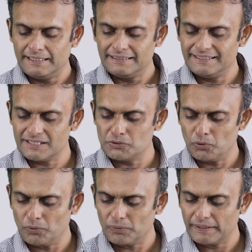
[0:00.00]
there is
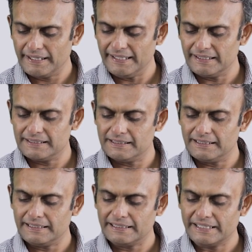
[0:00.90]
no heat
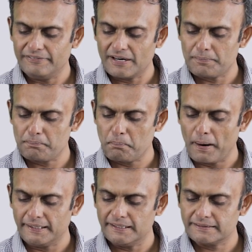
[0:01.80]
given up
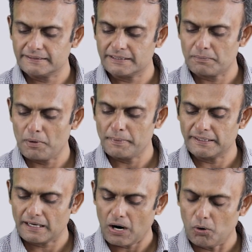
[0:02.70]
by the
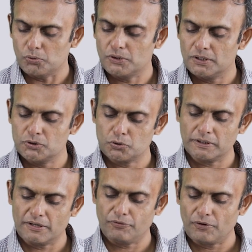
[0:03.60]
thermometer out. So
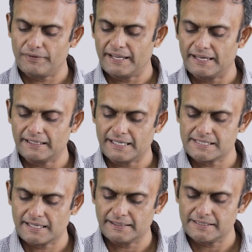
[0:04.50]
therefore we can
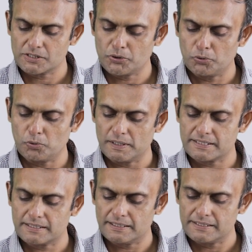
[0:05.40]
consider this Q2
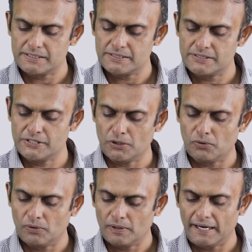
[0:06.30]
as
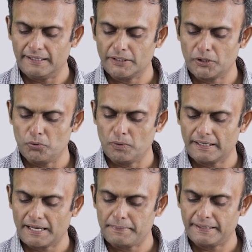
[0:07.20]
0 and the
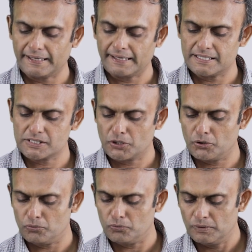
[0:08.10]
Q1 can be taken as
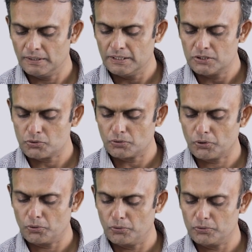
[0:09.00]
Q. So
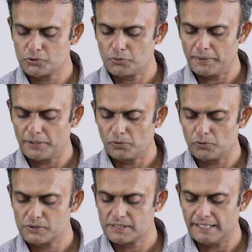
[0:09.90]
Q should be equal
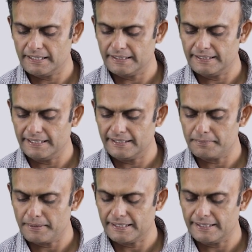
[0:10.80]
to C
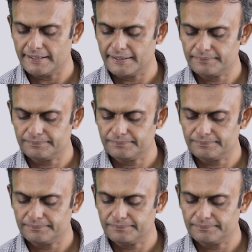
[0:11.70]
dt by dt.